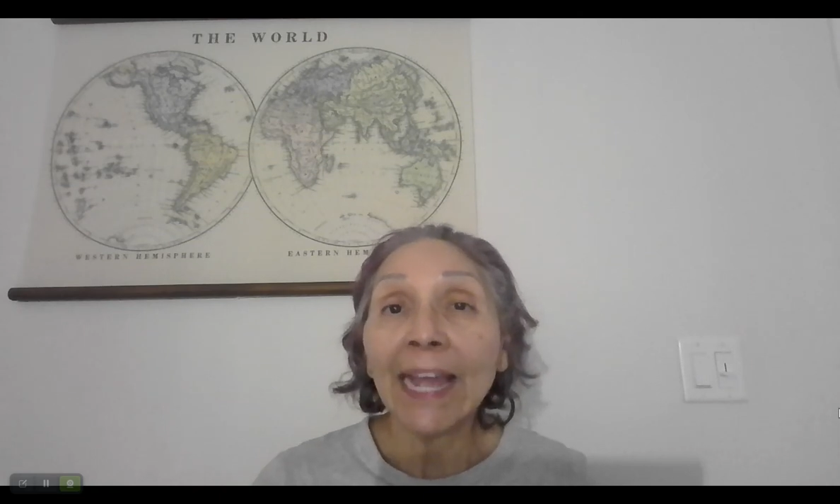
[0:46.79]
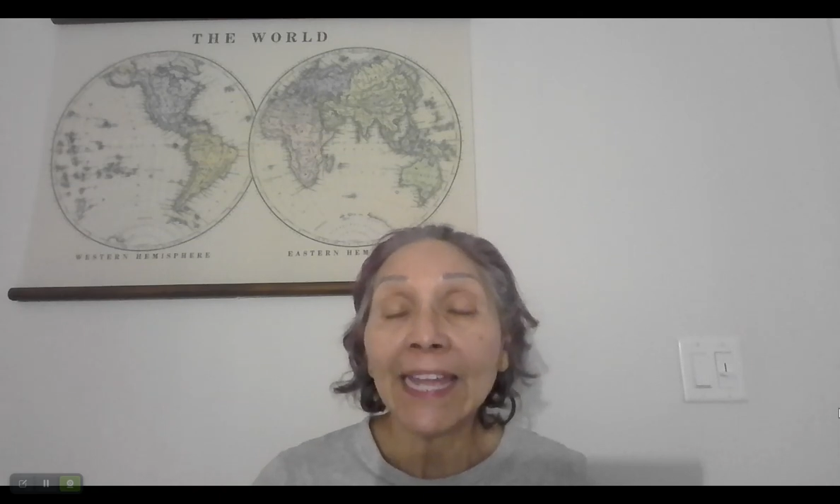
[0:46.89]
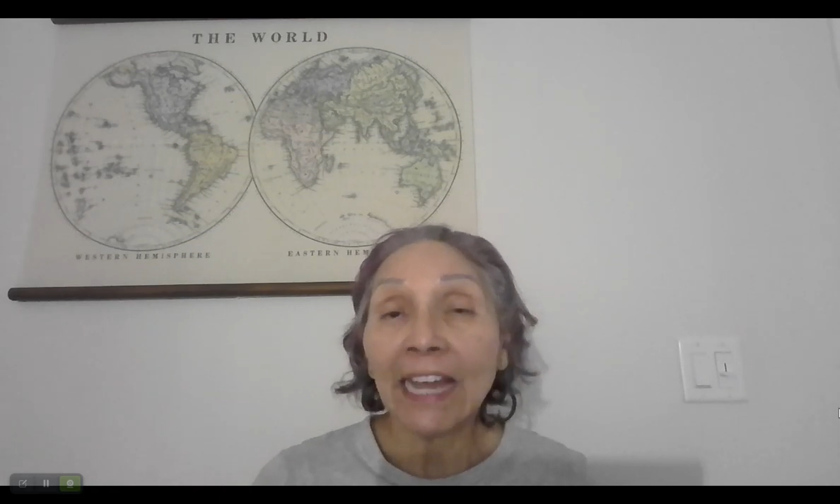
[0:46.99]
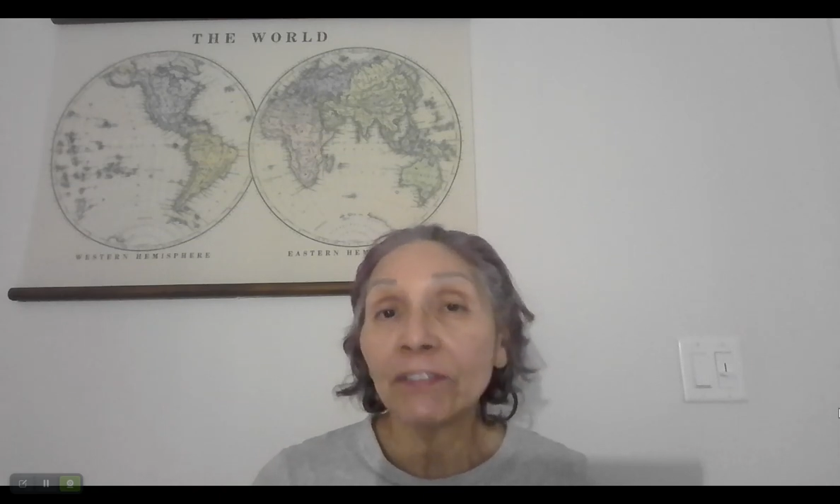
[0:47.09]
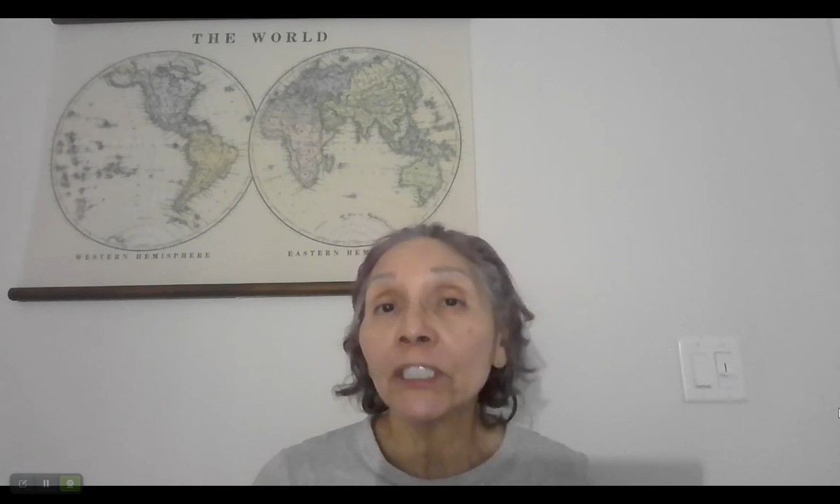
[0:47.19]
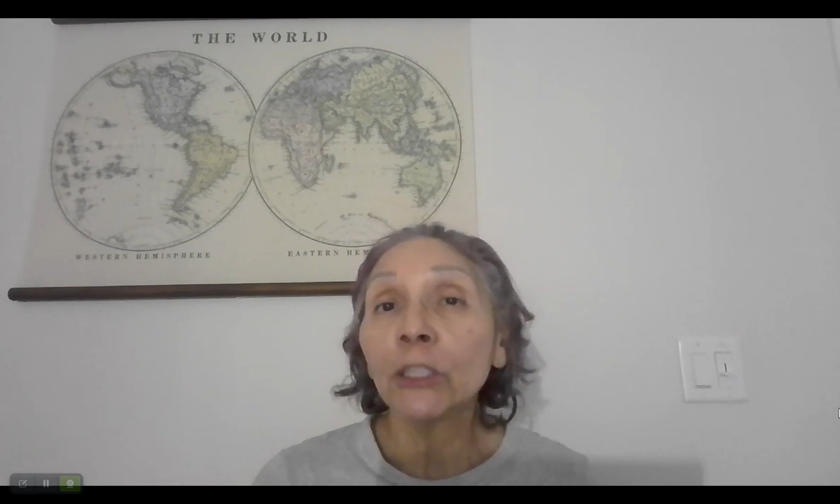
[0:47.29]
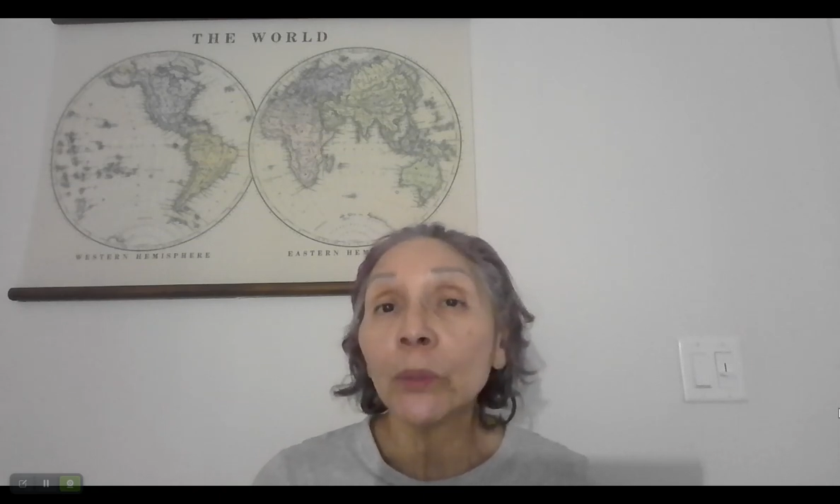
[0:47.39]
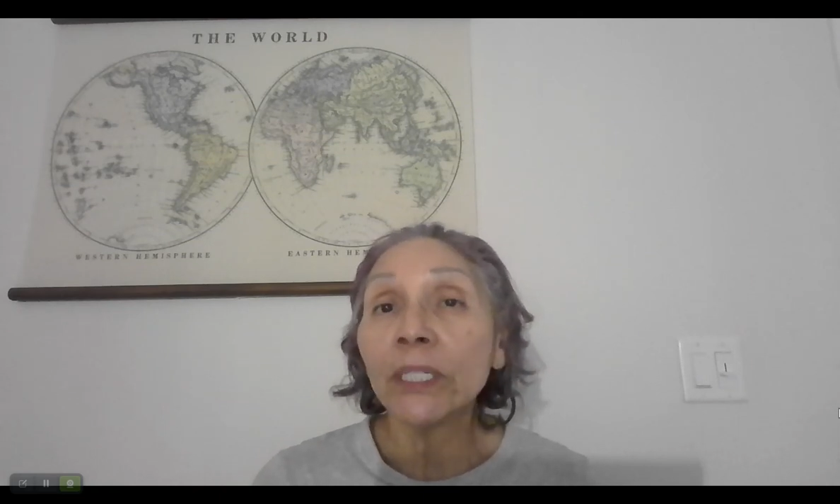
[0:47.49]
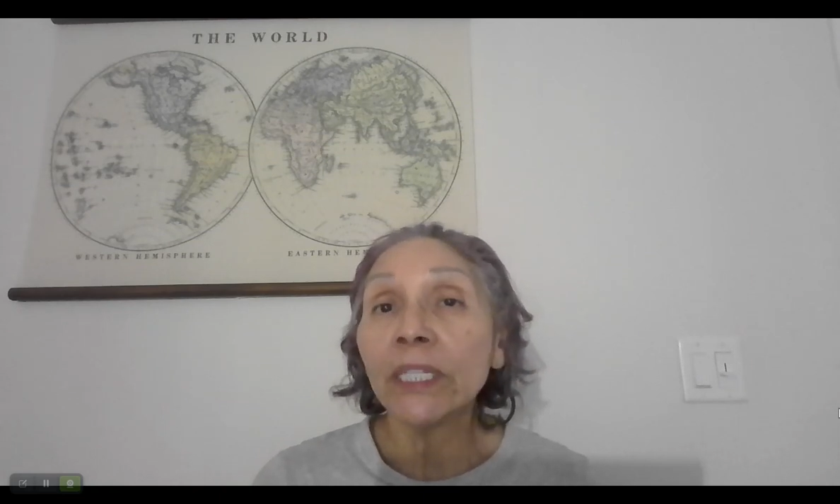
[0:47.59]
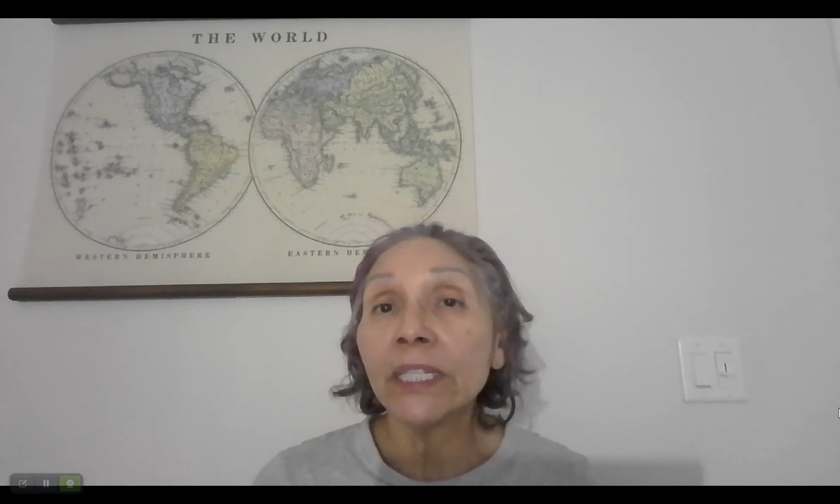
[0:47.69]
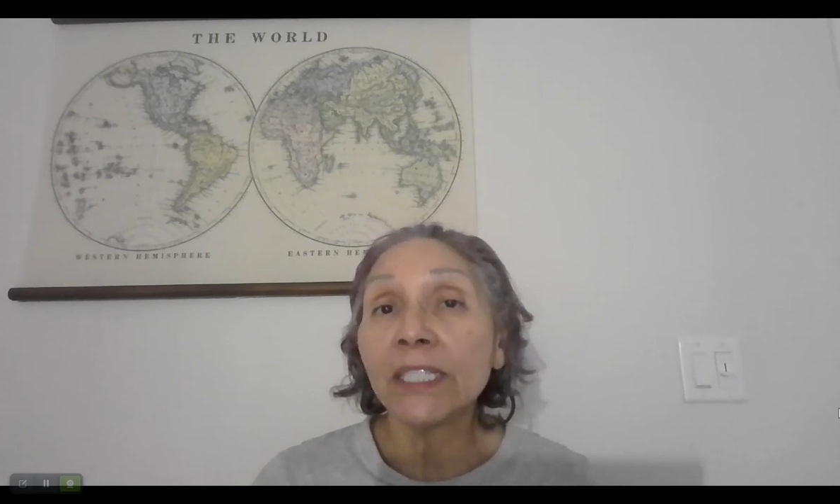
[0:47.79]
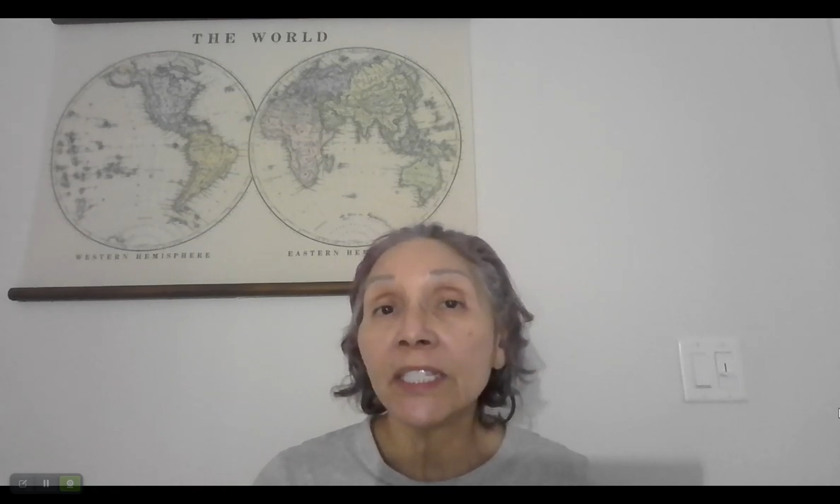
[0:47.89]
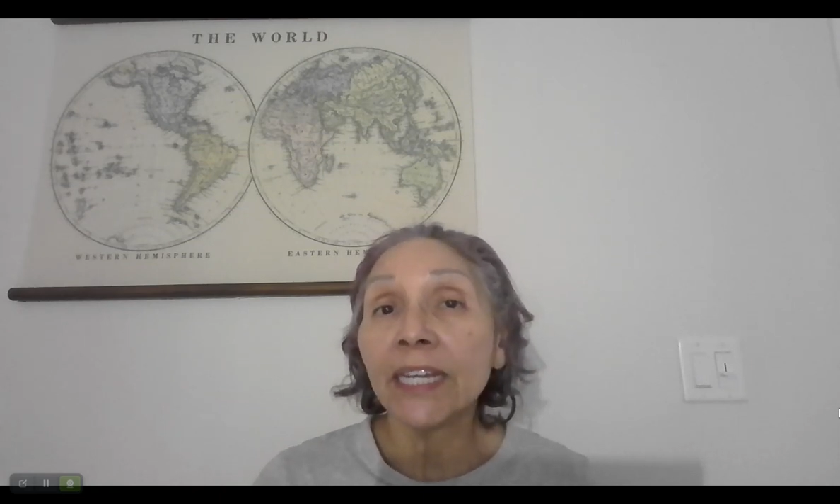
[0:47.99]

I have included in this